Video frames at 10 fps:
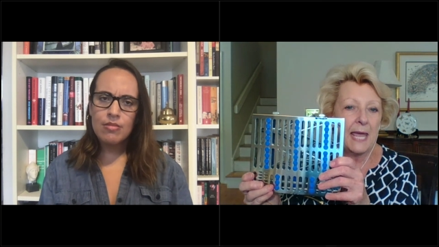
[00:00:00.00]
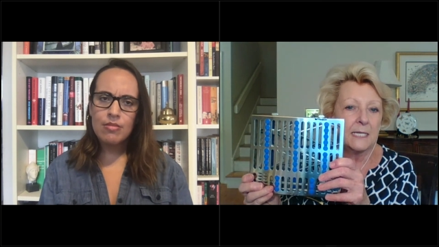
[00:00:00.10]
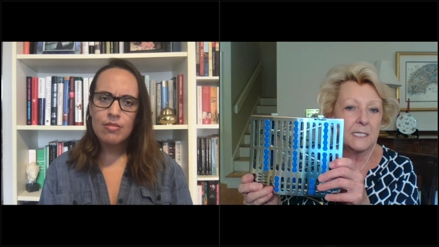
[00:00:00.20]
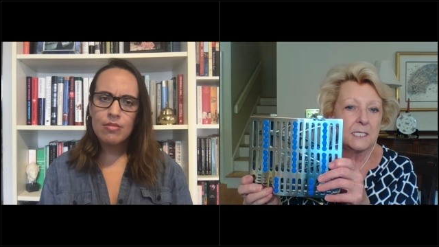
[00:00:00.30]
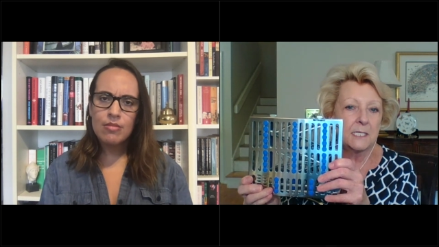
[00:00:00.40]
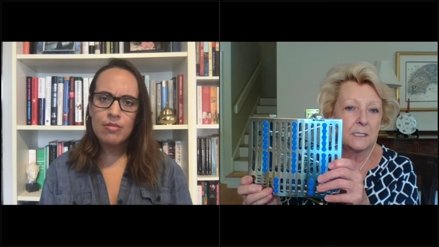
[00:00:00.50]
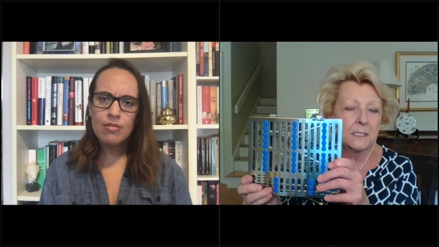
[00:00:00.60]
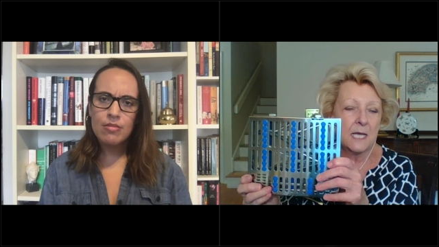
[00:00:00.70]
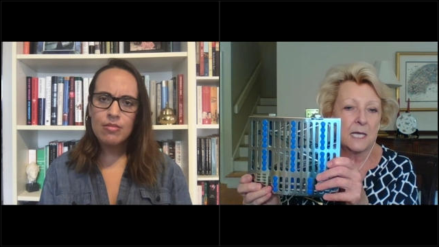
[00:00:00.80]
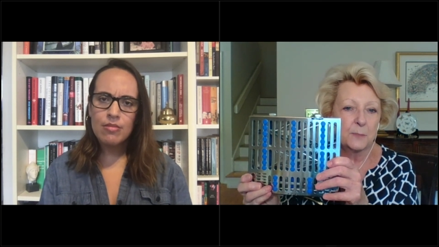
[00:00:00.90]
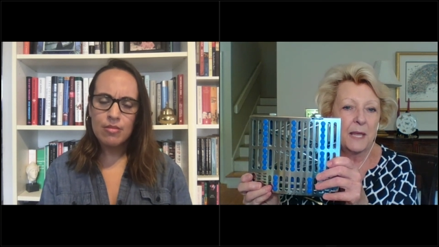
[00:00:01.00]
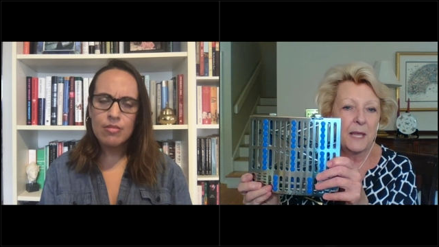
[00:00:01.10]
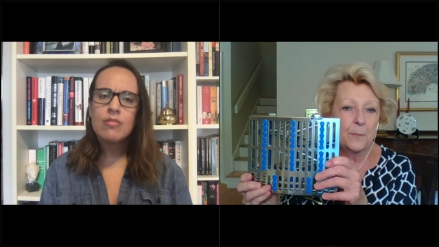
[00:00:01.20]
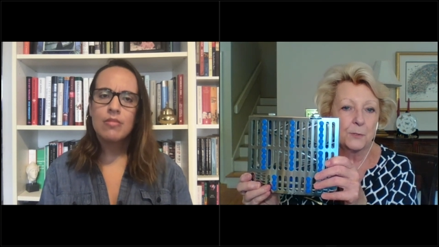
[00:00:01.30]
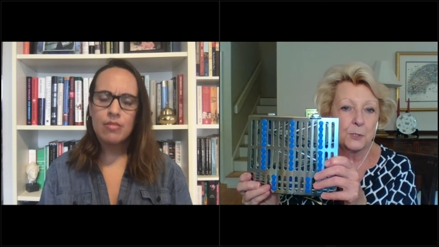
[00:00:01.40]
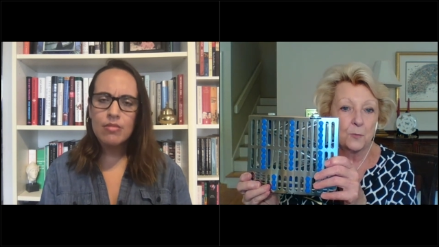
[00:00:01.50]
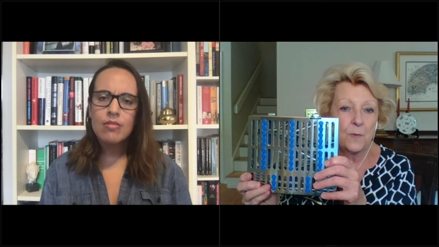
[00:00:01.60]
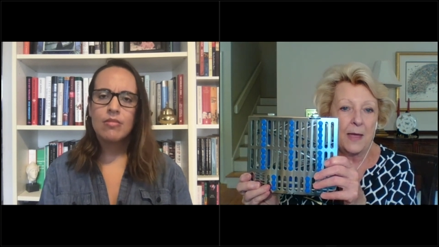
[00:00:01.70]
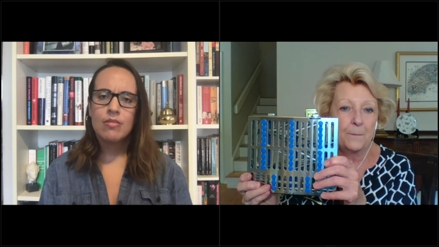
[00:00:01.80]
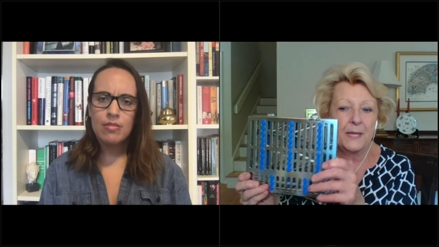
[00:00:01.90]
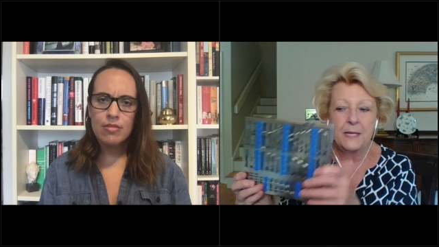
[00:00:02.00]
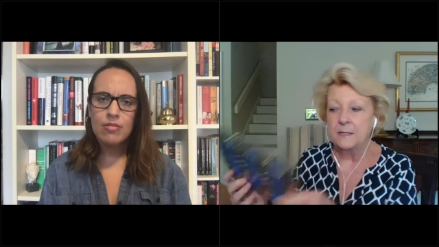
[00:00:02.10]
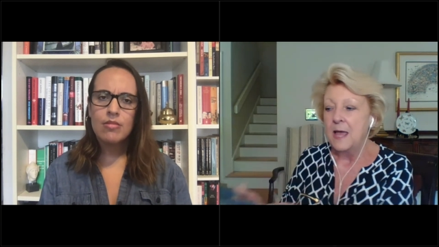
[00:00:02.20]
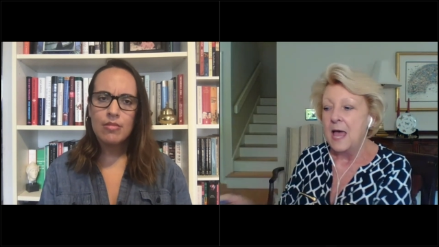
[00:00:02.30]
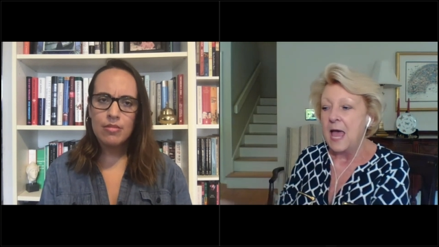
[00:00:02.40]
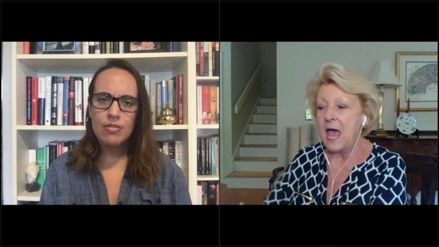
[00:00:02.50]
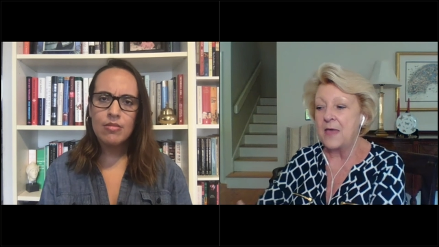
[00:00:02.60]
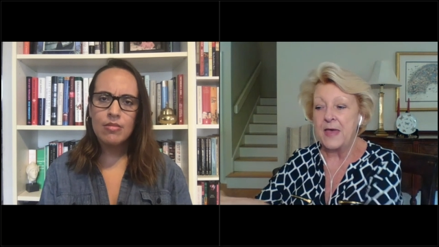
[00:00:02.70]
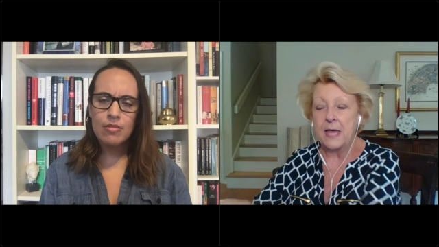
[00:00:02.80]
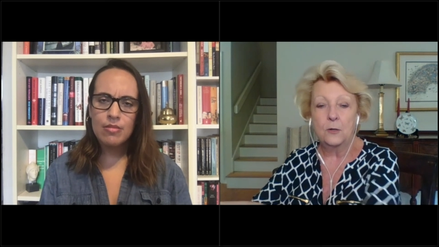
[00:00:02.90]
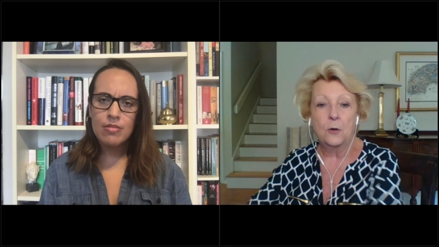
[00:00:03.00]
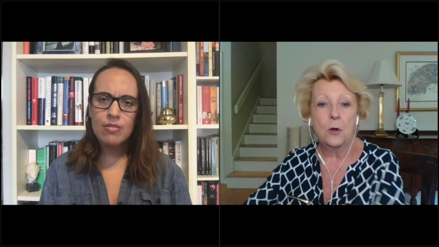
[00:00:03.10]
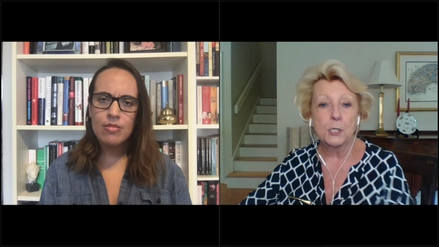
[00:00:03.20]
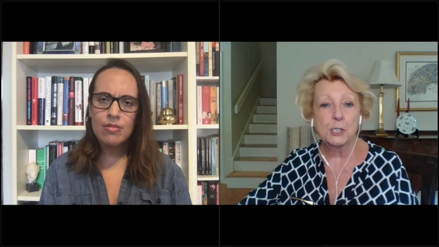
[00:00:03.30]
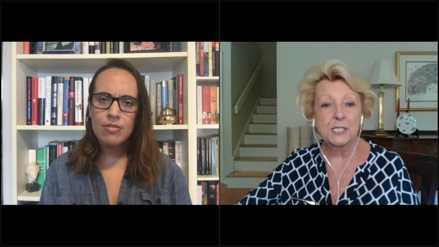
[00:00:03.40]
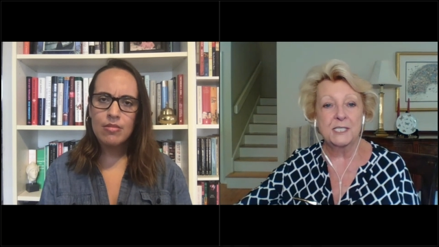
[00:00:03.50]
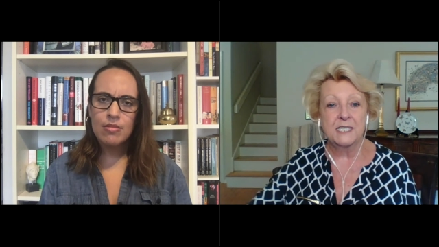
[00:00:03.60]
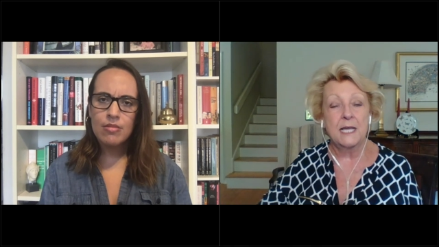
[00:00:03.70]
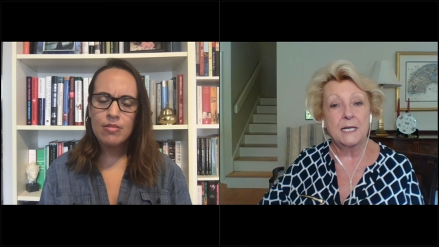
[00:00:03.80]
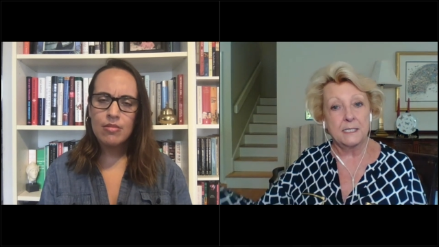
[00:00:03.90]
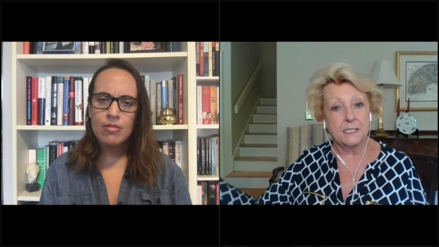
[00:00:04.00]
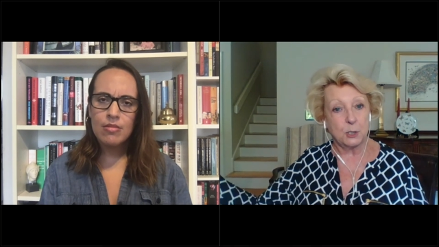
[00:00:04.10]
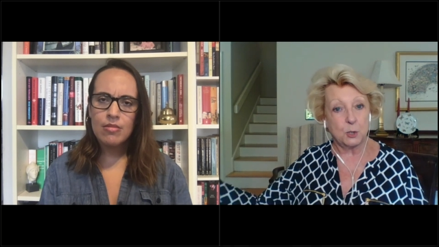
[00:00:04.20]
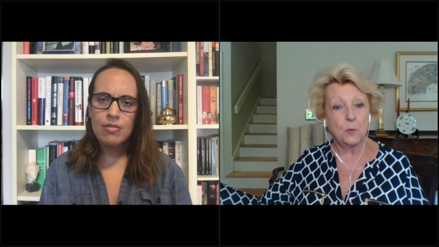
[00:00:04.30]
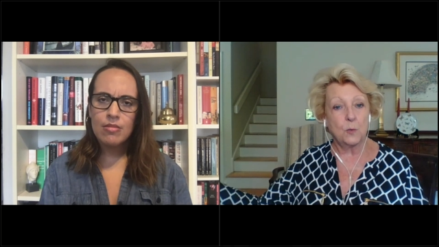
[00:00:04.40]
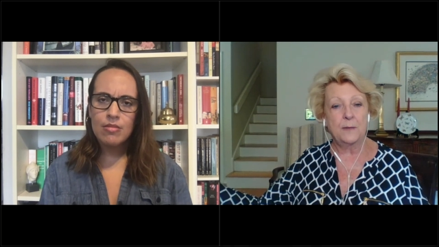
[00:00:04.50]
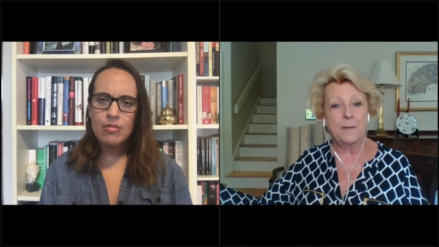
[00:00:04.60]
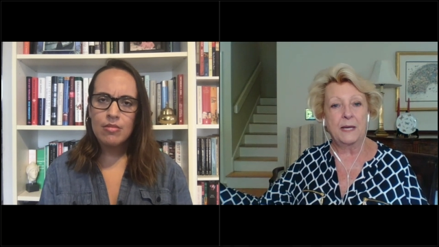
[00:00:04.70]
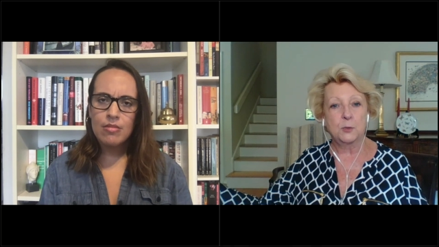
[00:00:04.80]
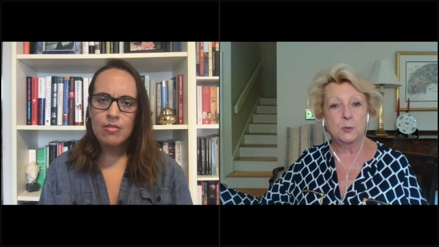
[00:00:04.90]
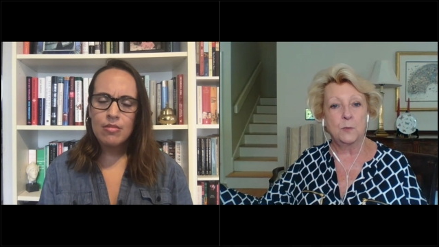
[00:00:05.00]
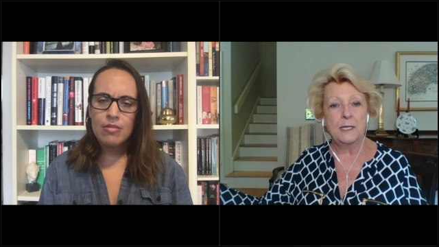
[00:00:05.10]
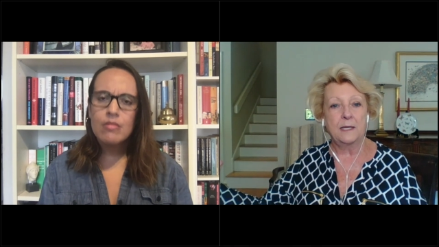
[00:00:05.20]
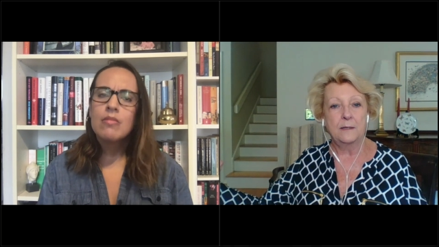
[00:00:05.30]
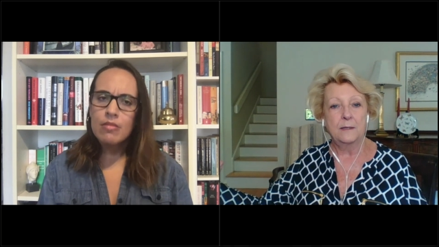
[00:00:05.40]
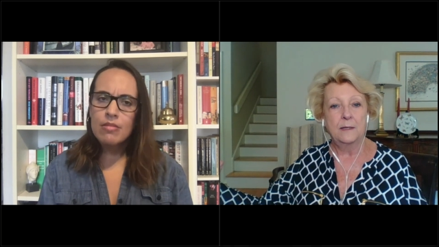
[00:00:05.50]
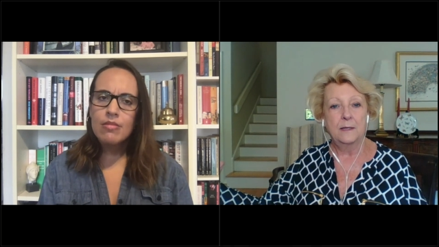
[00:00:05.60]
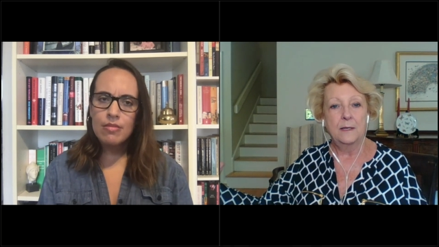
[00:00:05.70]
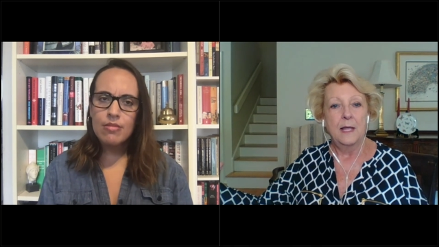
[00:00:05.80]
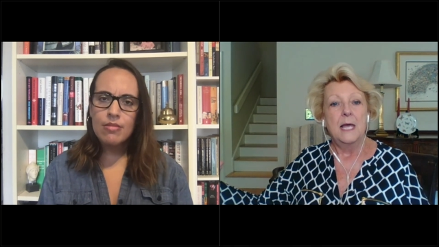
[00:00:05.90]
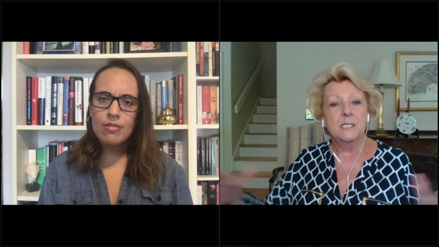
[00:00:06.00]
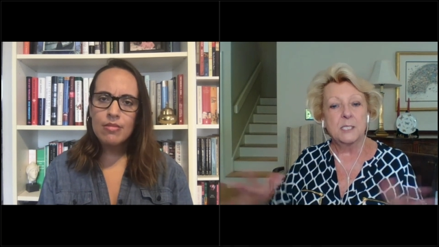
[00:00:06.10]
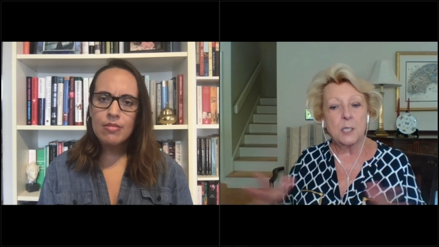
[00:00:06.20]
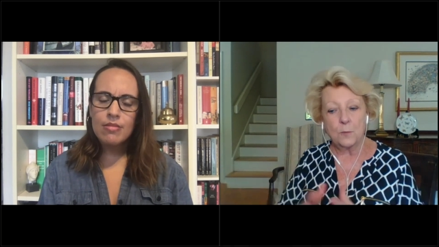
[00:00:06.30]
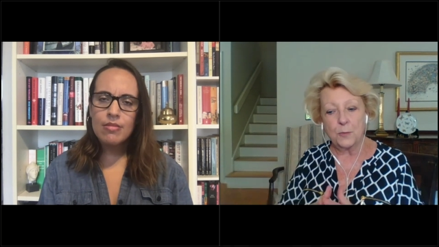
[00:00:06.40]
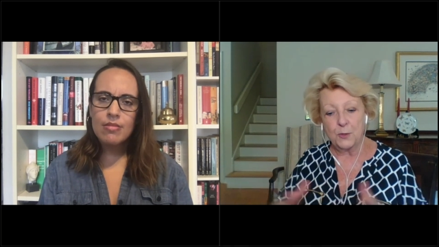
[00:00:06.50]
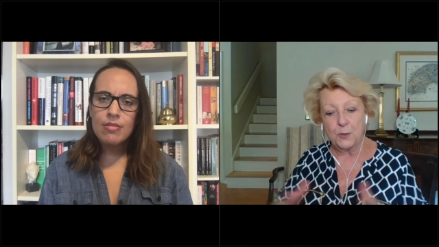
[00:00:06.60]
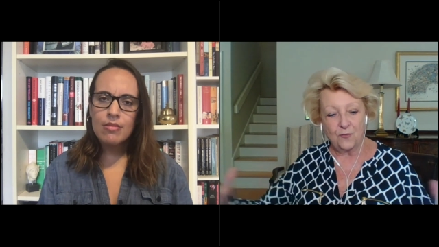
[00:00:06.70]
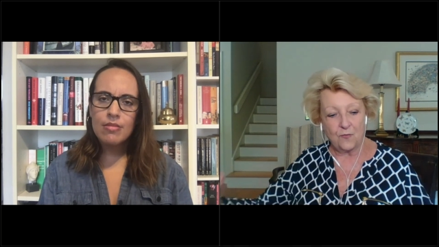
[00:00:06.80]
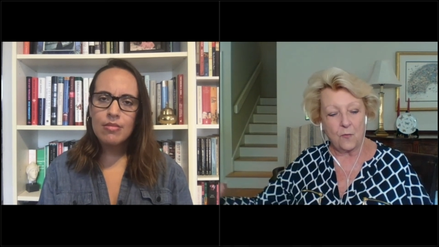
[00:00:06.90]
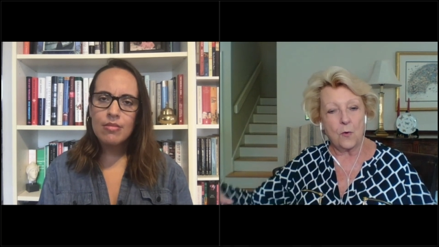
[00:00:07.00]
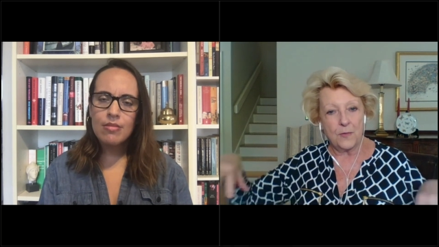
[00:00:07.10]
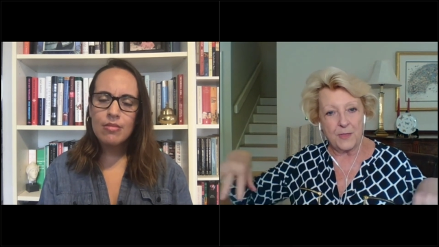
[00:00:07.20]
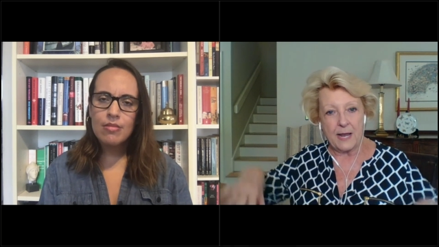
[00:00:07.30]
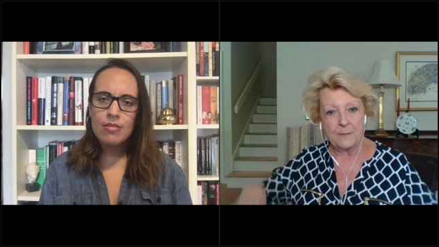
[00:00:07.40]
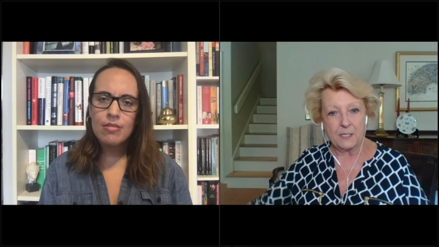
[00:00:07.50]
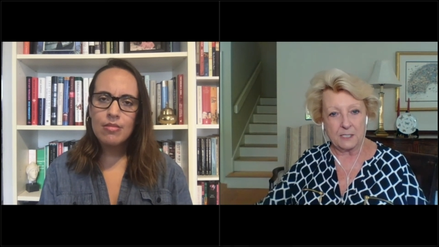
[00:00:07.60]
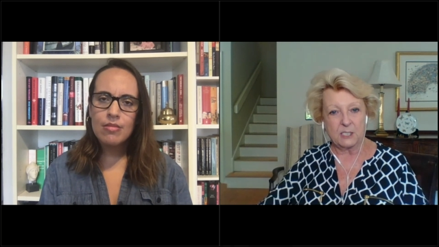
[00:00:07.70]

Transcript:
Speaker 1: 18 size paper to wrap it mm-hmm. and that large cassette is a 20 by 20 mm-hmm. So the drawer that I'm going to